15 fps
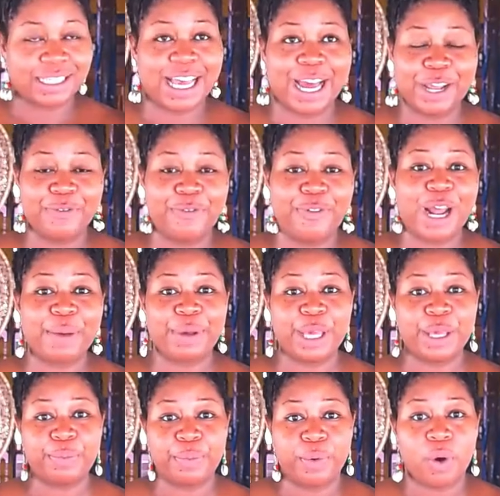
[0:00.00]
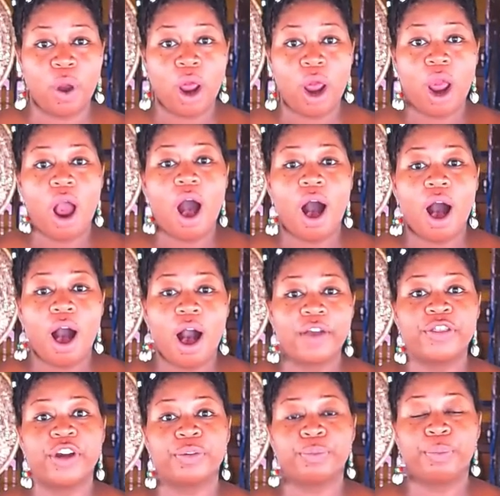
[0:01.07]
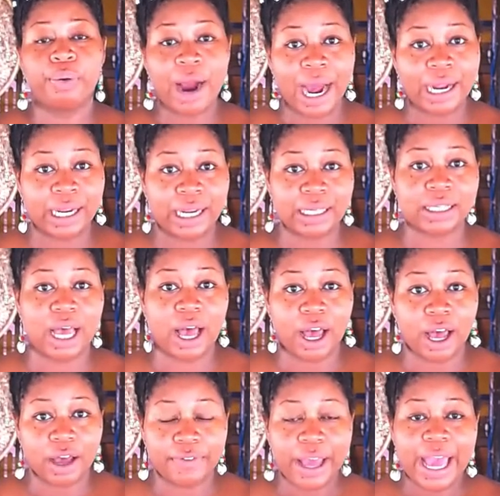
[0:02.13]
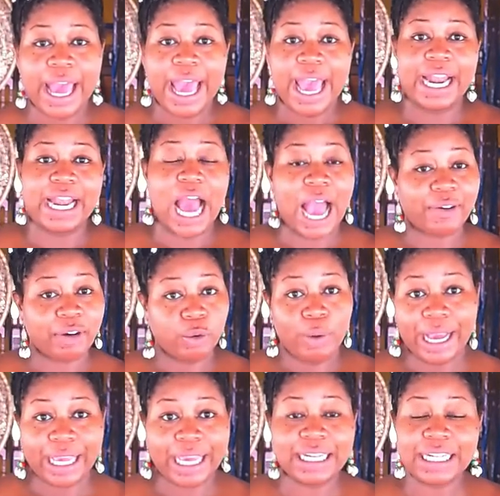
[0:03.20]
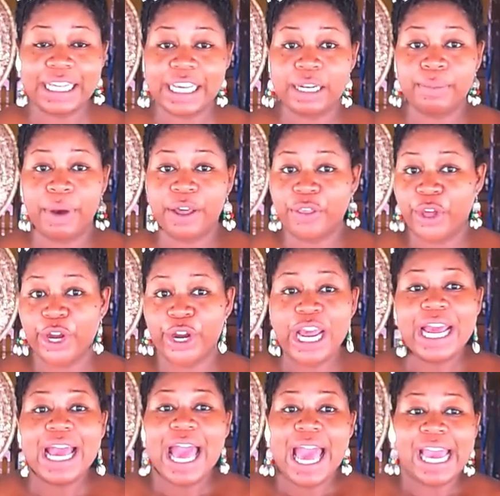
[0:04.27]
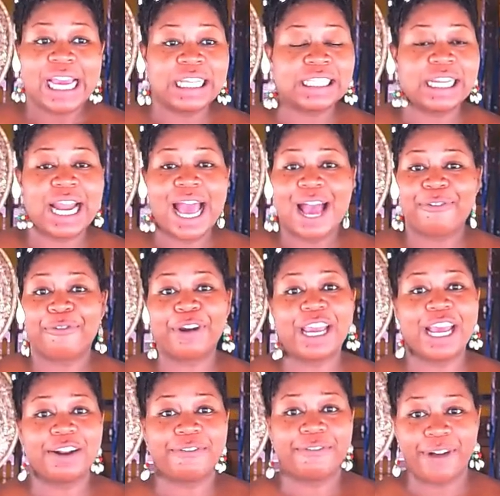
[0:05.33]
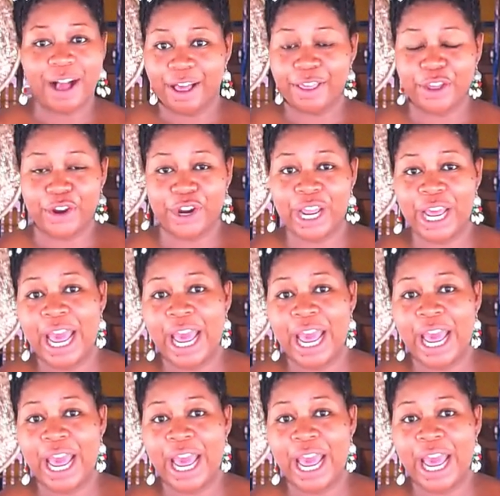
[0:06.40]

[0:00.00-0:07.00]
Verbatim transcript: Garifuna people are the product of an Arawak Indian mother and an African father.